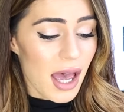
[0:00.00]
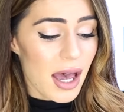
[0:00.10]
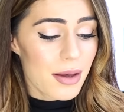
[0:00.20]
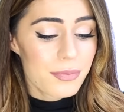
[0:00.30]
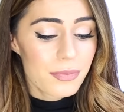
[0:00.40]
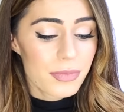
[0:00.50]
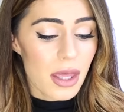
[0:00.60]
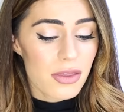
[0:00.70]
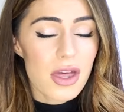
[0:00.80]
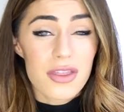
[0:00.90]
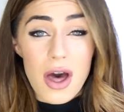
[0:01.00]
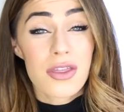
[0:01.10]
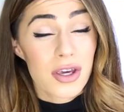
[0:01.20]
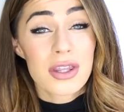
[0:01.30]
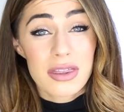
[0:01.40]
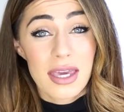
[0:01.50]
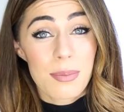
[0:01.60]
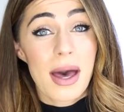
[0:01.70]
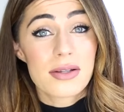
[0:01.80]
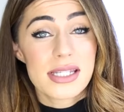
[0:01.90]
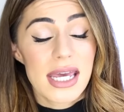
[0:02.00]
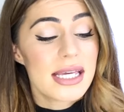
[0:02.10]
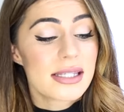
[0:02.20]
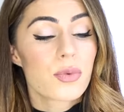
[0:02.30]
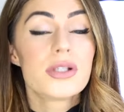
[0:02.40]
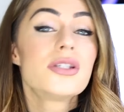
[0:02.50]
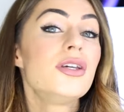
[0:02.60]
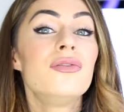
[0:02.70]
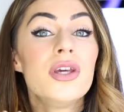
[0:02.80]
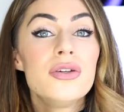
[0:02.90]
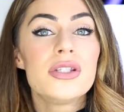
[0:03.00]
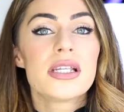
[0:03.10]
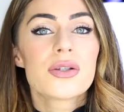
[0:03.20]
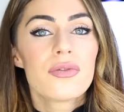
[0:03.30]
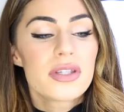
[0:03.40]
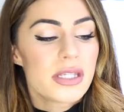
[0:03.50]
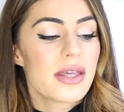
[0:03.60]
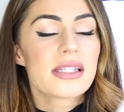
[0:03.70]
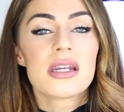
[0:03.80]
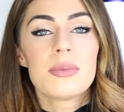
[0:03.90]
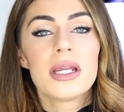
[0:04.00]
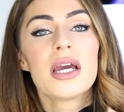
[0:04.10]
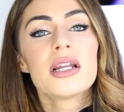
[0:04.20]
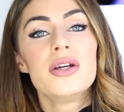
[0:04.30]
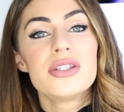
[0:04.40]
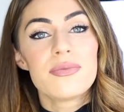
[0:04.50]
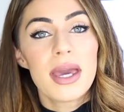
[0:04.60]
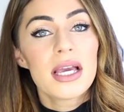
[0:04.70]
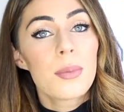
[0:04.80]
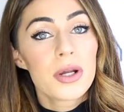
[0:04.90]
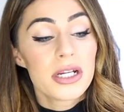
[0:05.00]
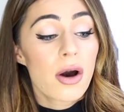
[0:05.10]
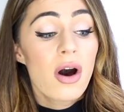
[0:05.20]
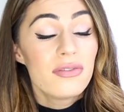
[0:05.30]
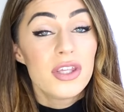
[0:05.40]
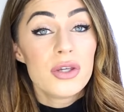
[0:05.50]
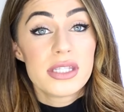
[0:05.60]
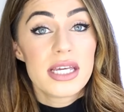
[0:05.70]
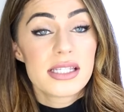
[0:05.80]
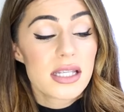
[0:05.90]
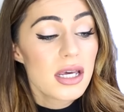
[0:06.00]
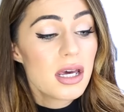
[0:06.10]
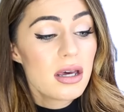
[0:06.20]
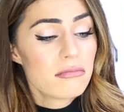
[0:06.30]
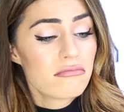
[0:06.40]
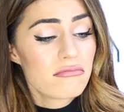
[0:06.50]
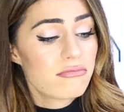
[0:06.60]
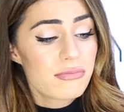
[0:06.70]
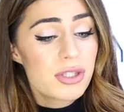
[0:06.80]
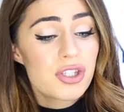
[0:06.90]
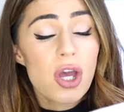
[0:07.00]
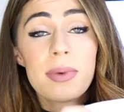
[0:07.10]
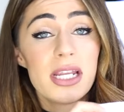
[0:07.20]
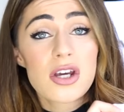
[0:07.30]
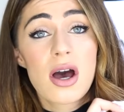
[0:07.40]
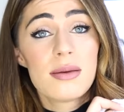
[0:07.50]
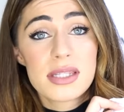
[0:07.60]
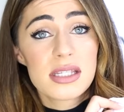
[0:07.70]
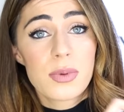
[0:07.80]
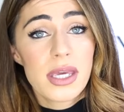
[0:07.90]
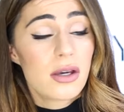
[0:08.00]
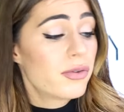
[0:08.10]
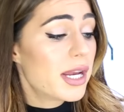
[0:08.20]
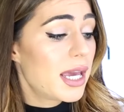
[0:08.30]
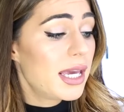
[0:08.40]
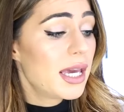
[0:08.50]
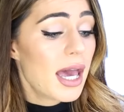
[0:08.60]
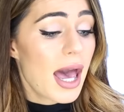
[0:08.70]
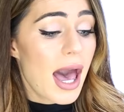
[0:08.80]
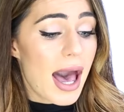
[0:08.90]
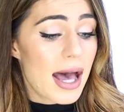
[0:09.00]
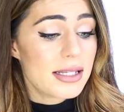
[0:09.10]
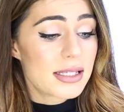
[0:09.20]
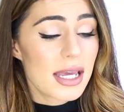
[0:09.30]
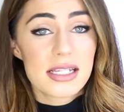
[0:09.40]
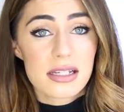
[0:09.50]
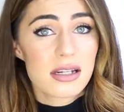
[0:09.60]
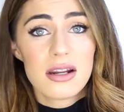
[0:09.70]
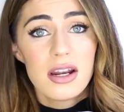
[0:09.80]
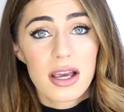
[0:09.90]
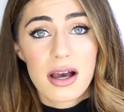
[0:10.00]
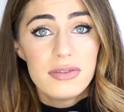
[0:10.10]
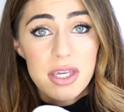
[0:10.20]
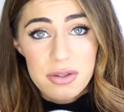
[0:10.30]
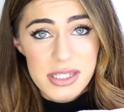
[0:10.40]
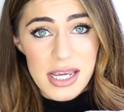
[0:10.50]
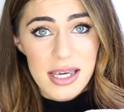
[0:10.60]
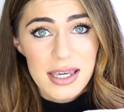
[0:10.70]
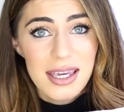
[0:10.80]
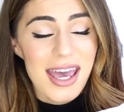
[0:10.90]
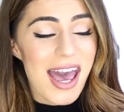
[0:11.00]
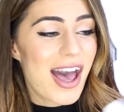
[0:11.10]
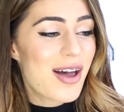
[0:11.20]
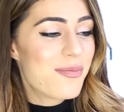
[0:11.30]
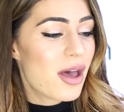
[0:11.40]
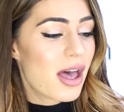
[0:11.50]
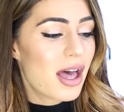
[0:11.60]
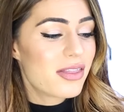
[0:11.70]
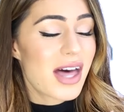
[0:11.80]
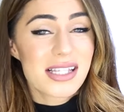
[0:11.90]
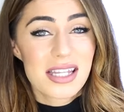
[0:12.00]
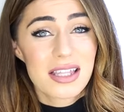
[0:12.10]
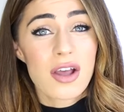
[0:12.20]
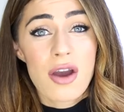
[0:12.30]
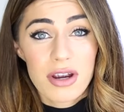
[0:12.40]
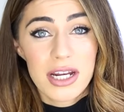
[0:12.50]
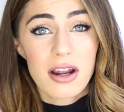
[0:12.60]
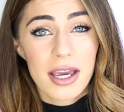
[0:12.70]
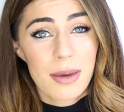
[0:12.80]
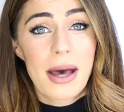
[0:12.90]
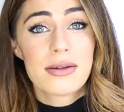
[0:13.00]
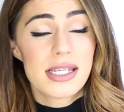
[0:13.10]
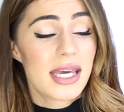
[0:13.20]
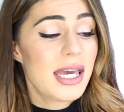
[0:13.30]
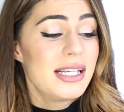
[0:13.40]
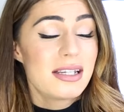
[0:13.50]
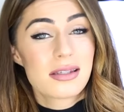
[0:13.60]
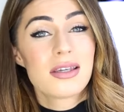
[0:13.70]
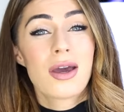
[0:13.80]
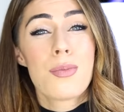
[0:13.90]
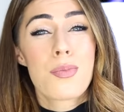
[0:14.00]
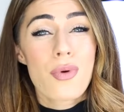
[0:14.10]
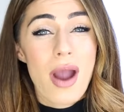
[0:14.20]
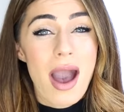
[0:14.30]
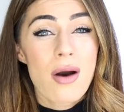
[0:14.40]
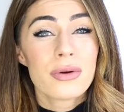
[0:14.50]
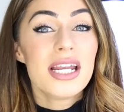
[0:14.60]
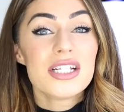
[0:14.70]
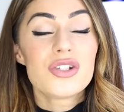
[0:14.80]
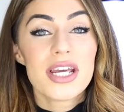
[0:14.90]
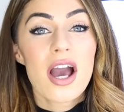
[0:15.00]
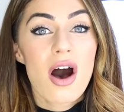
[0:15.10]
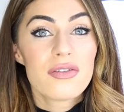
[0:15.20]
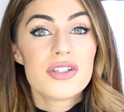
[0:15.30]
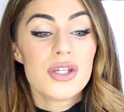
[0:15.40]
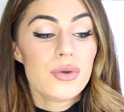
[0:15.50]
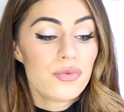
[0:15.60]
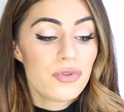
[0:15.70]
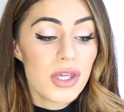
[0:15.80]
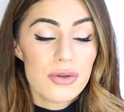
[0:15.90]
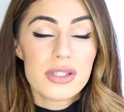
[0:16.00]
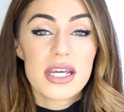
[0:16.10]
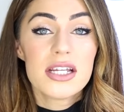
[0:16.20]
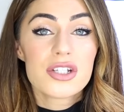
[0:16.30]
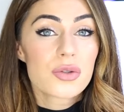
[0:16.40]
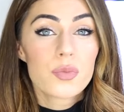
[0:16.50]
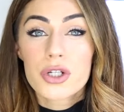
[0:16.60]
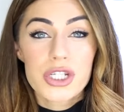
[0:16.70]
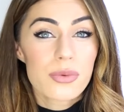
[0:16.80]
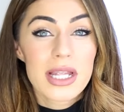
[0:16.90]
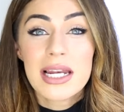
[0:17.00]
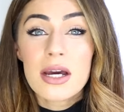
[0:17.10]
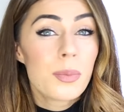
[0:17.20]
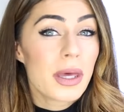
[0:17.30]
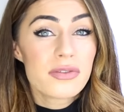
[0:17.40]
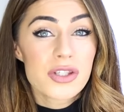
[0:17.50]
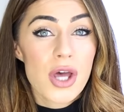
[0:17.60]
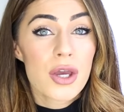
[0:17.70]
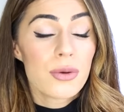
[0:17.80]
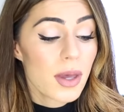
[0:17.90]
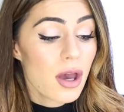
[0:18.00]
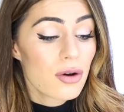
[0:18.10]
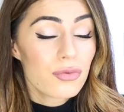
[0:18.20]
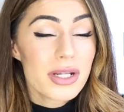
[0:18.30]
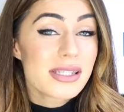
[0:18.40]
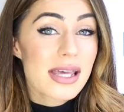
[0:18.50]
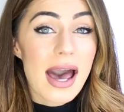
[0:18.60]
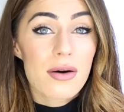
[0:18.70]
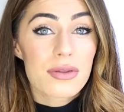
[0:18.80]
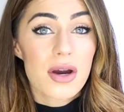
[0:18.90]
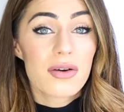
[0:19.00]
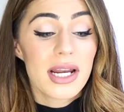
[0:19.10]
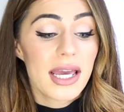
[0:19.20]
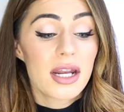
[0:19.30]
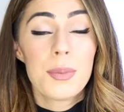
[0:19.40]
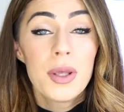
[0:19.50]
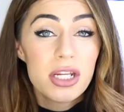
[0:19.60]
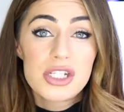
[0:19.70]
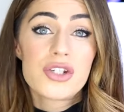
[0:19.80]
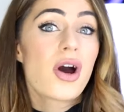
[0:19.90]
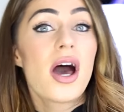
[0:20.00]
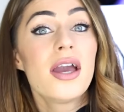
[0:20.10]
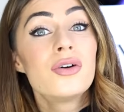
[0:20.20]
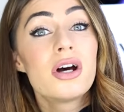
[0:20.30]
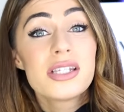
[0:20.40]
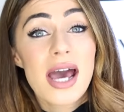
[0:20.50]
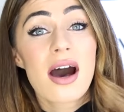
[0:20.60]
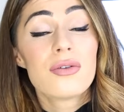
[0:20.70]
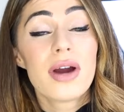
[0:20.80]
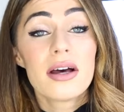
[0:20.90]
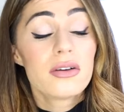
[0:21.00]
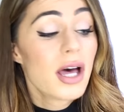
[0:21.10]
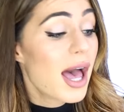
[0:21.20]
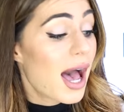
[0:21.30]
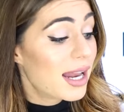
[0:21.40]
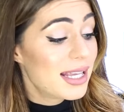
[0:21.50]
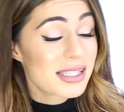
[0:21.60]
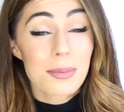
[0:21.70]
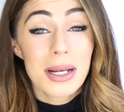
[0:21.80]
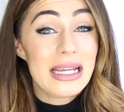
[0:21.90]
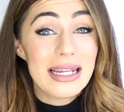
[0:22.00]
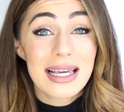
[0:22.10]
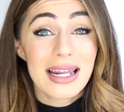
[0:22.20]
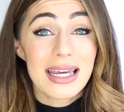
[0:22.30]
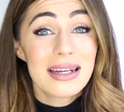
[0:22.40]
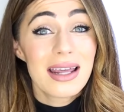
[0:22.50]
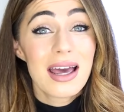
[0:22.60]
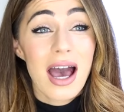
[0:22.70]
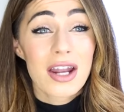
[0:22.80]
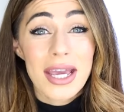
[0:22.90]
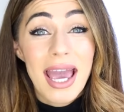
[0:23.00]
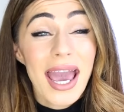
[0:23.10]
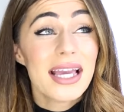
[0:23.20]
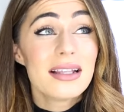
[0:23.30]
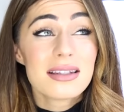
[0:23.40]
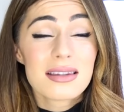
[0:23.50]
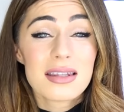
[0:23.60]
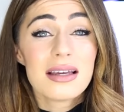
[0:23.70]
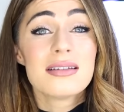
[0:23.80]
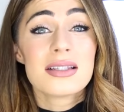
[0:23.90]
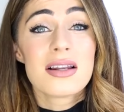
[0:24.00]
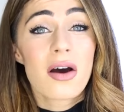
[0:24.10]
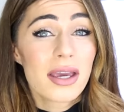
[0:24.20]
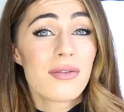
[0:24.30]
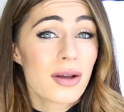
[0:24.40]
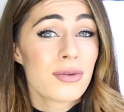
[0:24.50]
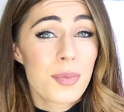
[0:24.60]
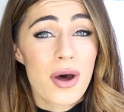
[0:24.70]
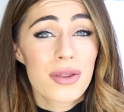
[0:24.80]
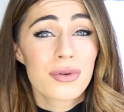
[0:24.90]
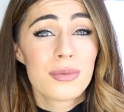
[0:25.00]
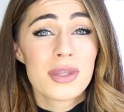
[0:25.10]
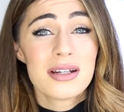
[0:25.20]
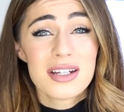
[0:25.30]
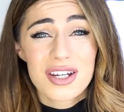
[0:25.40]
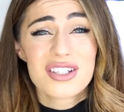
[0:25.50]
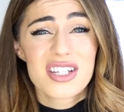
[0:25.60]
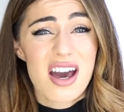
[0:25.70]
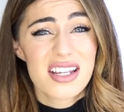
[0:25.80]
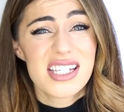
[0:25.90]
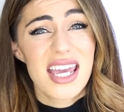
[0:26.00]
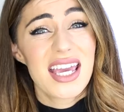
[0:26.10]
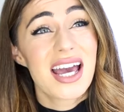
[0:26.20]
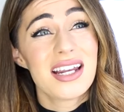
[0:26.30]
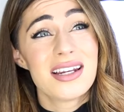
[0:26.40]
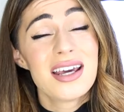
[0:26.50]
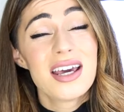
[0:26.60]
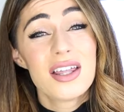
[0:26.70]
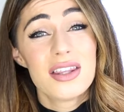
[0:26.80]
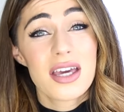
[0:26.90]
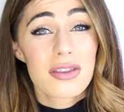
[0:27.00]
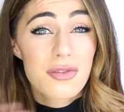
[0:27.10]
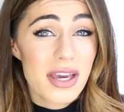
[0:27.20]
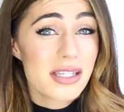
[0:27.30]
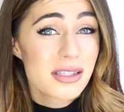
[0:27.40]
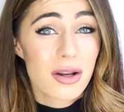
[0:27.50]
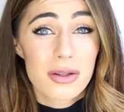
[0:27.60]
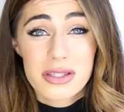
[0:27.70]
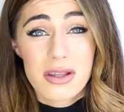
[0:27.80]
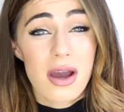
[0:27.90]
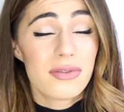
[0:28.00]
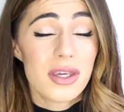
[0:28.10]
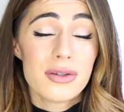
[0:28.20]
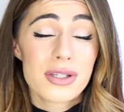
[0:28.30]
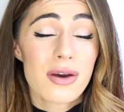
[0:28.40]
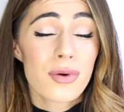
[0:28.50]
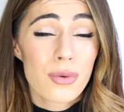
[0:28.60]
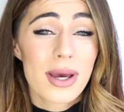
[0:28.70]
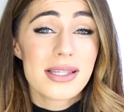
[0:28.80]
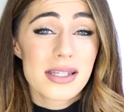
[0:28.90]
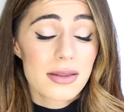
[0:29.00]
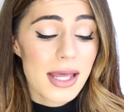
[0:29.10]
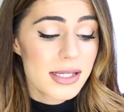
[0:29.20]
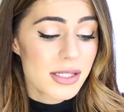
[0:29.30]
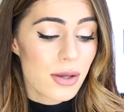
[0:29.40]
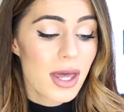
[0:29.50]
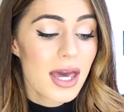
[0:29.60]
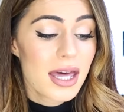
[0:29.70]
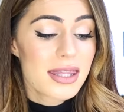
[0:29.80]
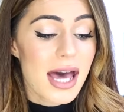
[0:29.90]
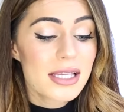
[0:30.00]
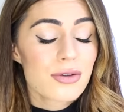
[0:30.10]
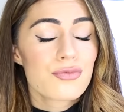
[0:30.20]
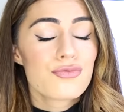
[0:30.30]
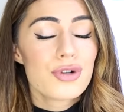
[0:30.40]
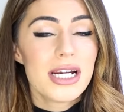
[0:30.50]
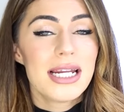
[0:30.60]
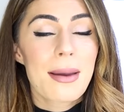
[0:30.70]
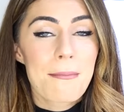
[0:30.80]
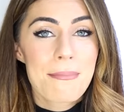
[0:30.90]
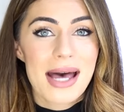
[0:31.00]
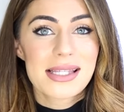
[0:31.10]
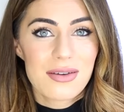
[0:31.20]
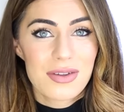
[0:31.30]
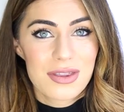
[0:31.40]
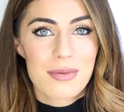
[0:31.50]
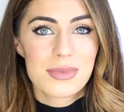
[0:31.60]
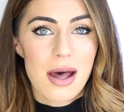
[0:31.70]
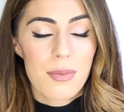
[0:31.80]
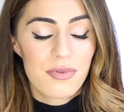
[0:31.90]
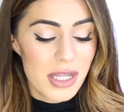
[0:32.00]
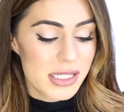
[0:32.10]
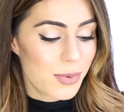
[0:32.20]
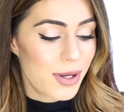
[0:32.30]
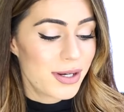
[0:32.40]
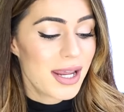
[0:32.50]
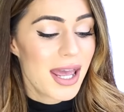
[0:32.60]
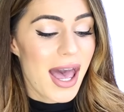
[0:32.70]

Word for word: um, the other good thing about it is once you've used it, so obviously there's going to be like loads of makeup on it. Now I've used this so many times this week already, and it doesn't look like I've used it. Um, That's the thing that I really like about it. It doesn't go brown. Literally after you've used it, just wash it with a little bit of soap, rinse it out thoroughly, and I put it to dry on our towel rail, and it's completely clean. And I hate things lying around the bathroom that look dirty, and the other face cloths that I've used have always done that. So that is a really massive thumbs up for this one.